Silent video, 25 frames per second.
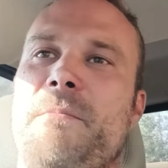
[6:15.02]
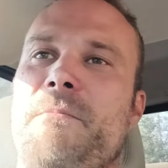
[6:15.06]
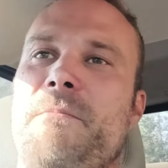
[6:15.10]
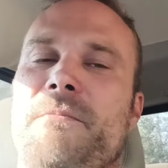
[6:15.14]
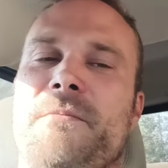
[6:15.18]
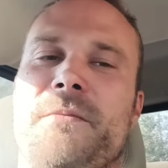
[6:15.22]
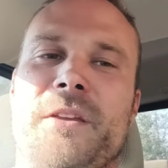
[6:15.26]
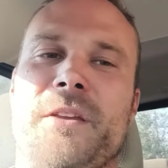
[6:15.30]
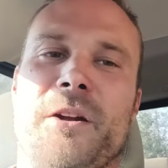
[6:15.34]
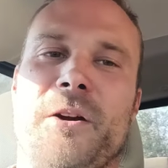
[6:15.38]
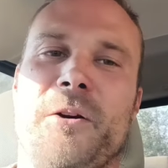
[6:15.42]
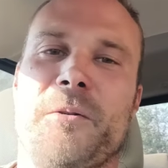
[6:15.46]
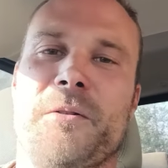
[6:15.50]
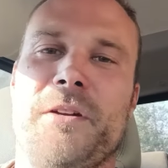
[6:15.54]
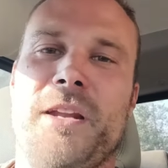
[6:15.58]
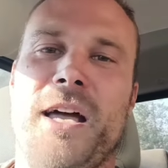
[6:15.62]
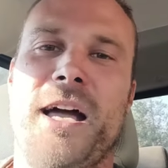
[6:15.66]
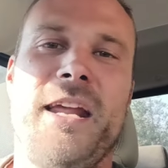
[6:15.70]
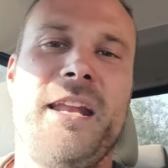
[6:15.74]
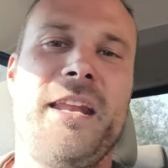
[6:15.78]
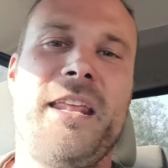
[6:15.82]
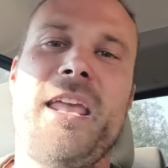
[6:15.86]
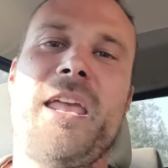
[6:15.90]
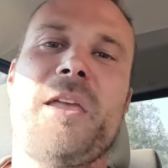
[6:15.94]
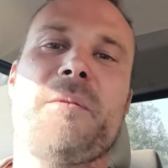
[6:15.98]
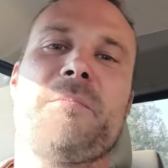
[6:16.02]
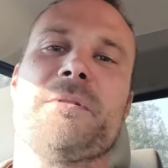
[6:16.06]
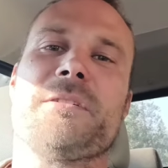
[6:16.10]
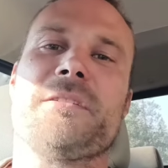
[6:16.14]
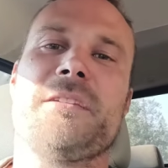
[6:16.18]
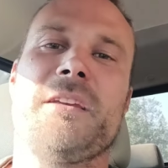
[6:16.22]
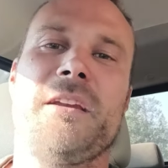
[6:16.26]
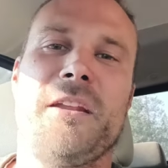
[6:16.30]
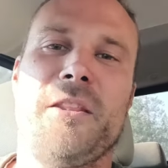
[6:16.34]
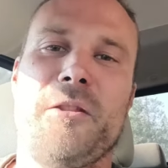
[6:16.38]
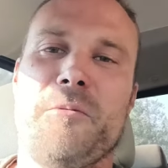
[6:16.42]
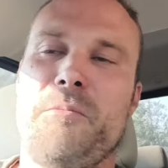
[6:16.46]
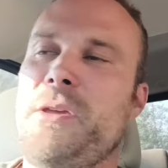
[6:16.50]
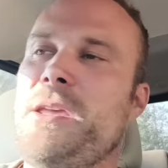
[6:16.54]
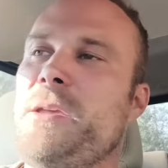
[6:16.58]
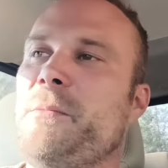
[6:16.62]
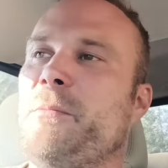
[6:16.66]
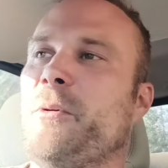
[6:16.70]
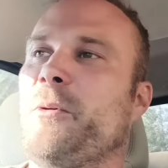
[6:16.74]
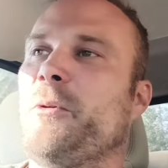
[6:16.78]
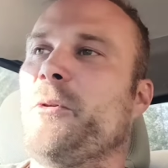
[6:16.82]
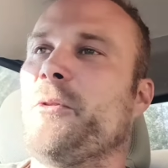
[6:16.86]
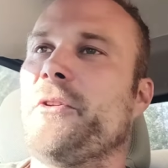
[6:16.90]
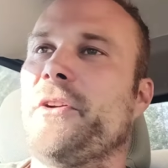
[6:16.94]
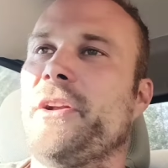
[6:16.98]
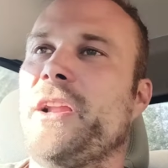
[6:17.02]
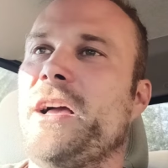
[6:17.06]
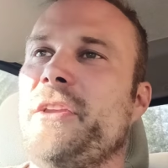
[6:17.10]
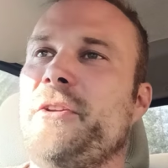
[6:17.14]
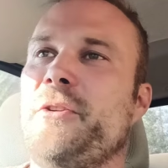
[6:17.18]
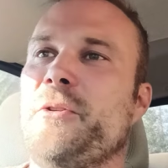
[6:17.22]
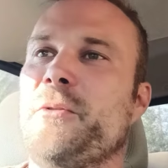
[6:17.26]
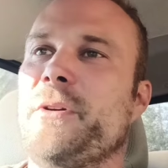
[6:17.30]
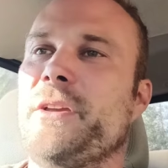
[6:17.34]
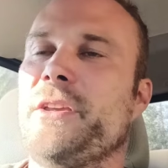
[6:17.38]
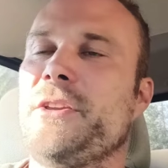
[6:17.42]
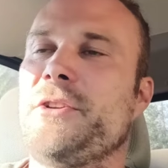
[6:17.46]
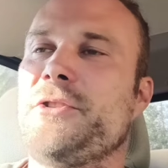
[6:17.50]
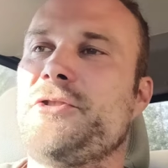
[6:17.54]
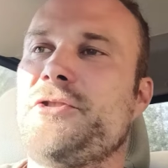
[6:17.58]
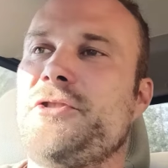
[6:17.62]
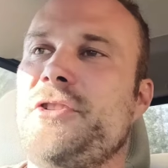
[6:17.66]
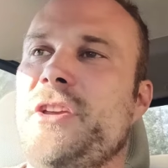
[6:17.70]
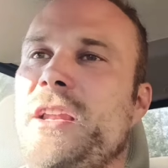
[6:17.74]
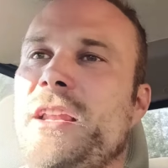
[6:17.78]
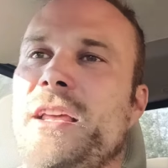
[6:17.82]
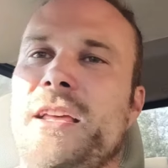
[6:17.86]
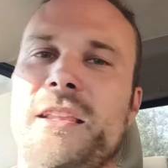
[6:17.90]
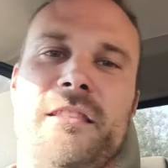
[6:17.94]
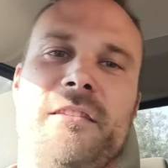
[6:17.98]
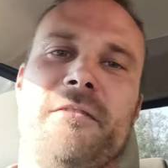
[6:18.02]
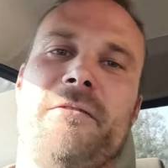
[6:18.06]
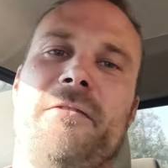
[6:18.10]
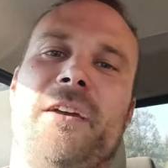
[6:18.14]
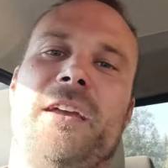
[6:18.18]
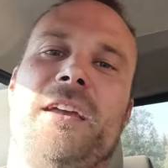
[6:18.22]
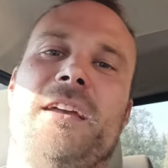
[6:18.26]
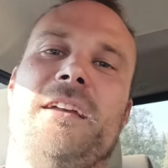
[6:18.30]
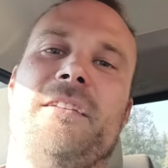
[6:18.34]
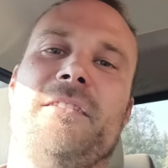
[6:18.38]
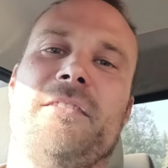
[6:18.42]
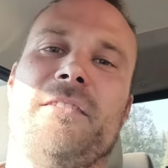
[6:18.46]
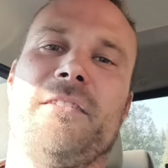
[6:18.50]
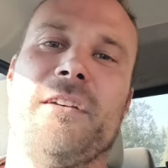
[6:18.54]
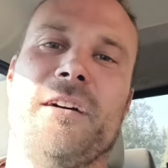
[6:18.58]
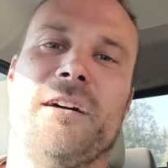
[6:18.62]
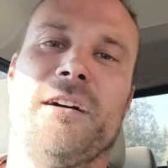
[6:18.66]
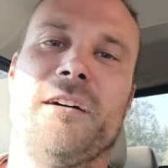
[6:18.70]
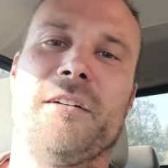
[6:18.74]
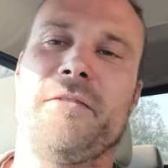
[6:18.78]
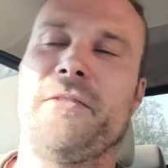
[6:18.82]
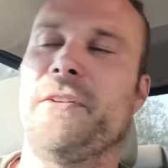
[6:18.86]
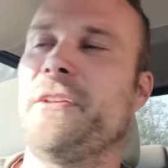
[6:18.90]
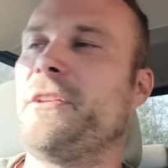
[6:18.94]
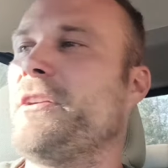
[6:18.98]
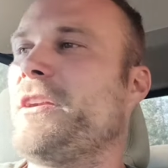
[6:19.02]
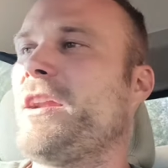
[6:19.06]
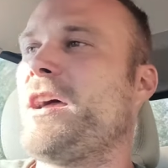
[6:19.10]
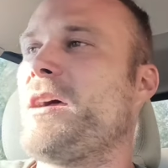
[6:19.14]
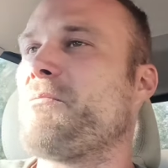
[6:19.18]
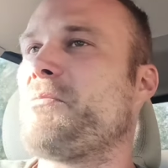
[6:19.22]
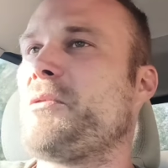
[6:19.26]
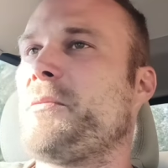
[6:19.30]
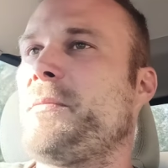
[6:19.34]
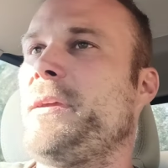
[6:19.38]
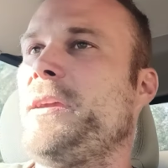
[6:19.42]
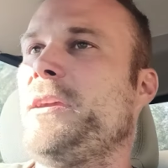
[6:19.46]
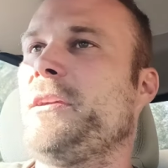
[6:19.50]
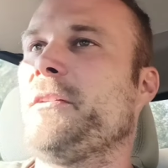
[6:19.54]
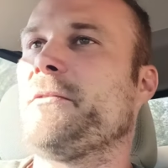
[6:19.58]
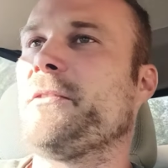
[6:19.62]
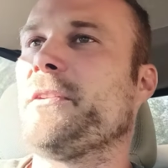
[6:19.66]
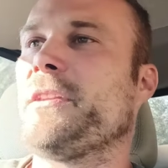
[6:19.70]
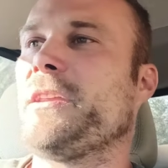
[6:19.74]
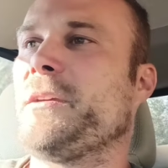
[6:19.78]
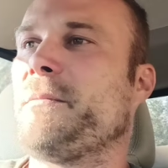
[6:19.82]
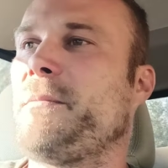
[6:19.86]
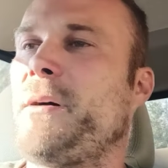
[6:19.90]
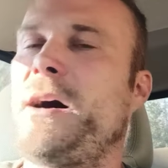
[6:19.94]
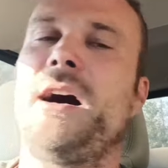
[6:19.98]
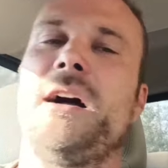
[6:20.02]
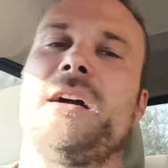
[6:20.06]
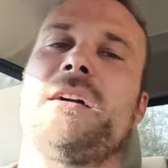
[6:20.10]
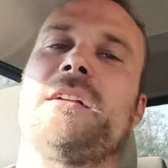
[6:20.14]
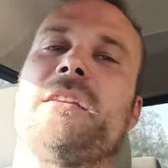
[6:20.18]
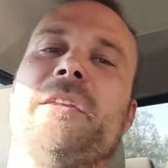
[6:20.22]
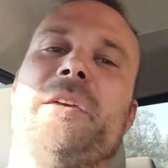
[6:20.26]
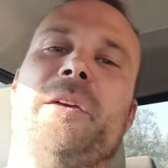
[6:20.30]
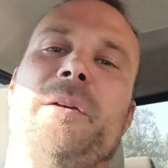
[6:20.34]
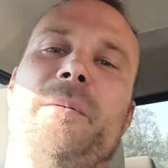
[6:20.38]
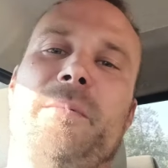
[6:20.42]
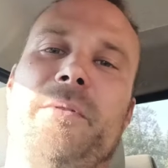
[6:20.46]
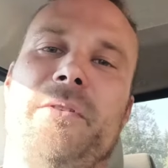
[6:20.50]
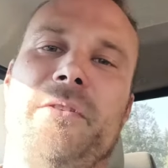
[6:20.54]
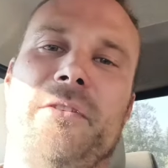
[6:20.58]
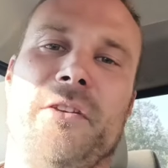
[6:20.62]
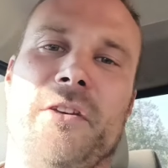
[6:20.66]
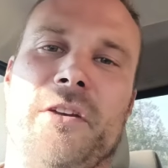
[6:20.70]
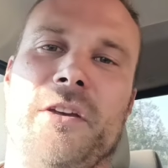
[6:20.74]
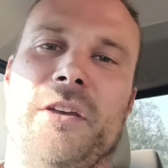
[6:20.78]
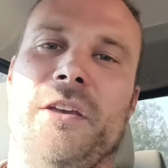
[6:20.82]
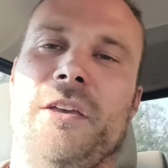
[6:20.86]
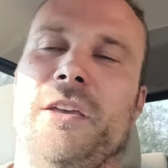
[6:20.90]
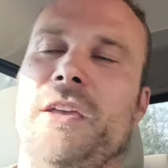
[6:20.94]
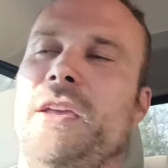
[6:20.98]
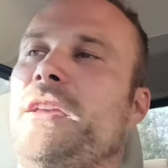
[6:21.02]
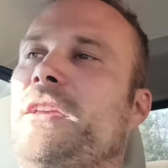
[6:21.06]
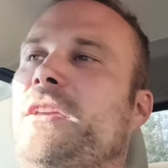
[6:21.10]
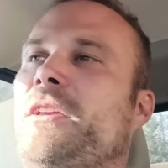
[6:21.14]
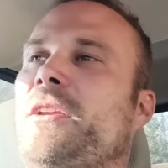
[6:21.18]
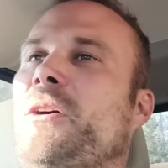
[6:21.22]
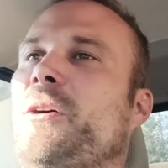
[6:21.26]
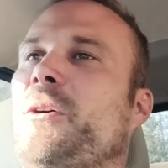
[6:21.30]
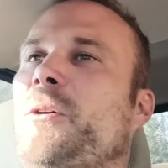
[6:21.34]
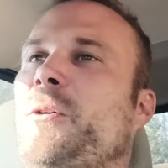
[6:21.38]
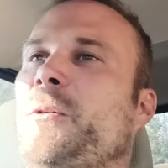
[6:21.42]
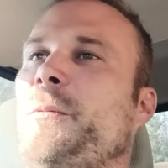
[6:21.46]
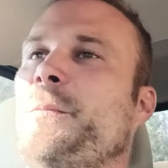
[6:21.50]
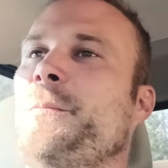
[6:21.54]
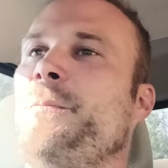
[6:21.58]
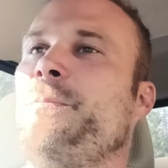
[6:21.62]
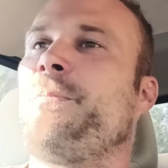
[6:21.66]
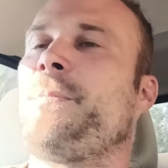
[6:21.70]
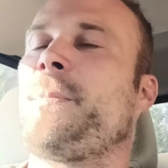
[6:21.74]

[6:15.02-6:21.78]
you know, 98% of the people, they're not doing shit hit the fan stuff and they're not preparing for the apocalypse, you know.